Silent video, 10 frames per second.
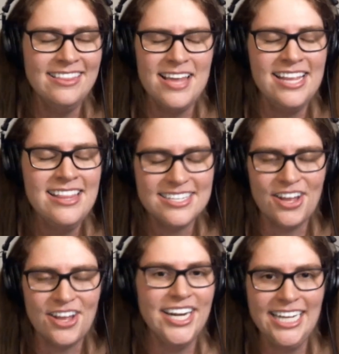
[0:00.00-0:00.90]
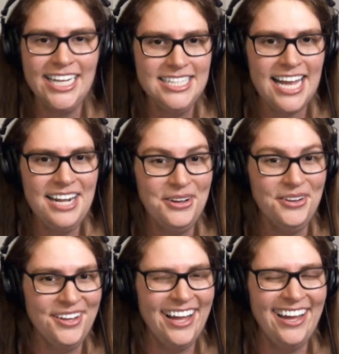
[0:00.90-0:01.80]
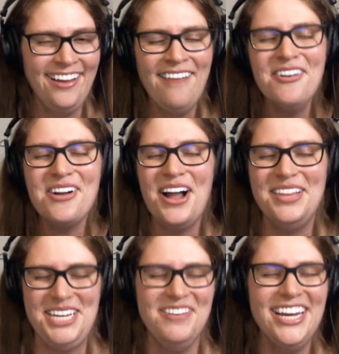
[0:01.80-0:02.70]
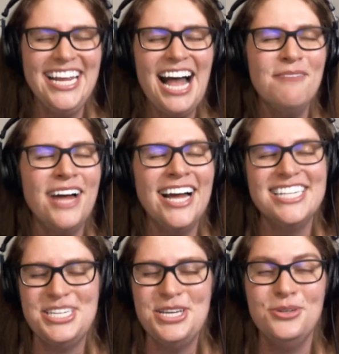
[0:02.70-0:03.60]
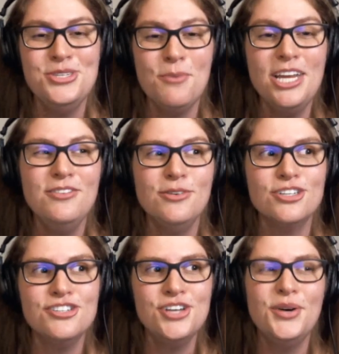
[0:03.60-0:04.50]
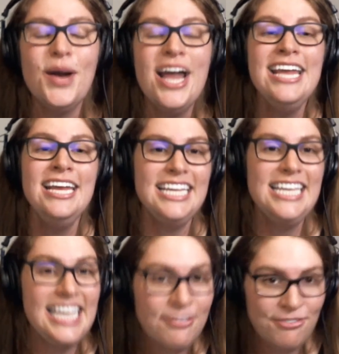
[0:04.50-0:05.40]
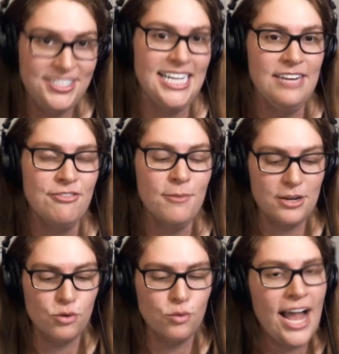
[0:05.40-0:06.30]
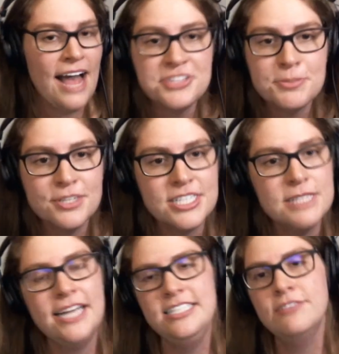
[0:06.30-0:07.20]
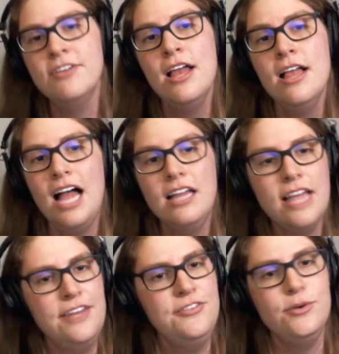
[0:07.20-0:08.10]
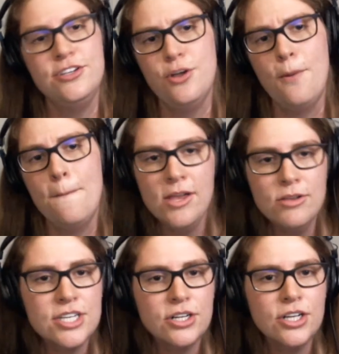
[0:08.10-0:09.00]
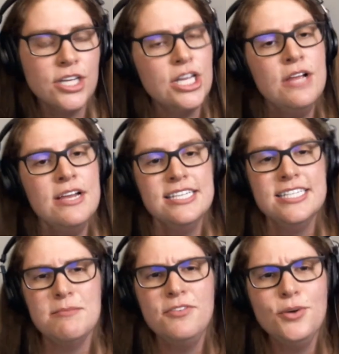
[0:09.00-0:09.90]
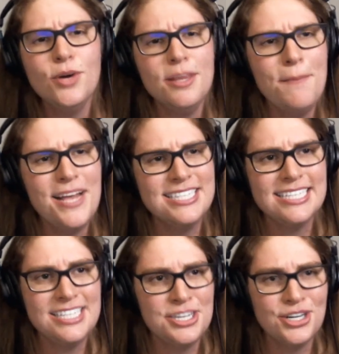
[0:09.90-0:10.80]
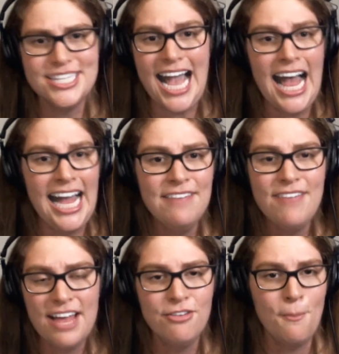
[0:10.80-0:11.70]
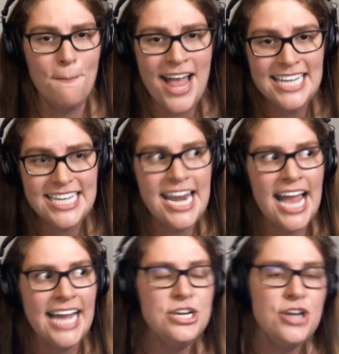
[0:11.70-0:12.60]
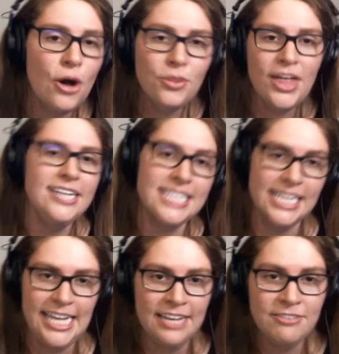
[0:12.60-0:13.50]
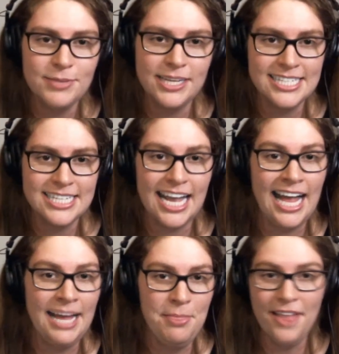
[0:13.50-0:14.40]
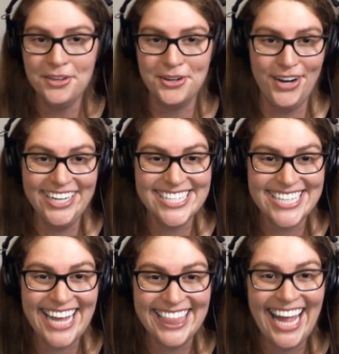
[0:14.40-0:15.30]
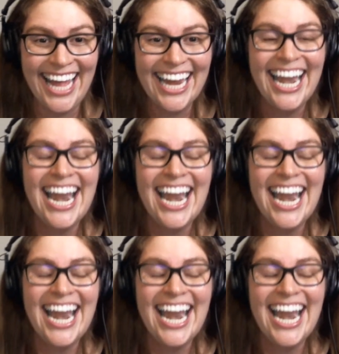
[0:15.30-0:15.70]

in this audience. I know I won't call anybody out, but I just know so many of you are so gifted from a crafts perspective. A lot of you are so musical. Some of you are the best listeners I've ever met. And I know that is a gift because I'm not the greatest at that.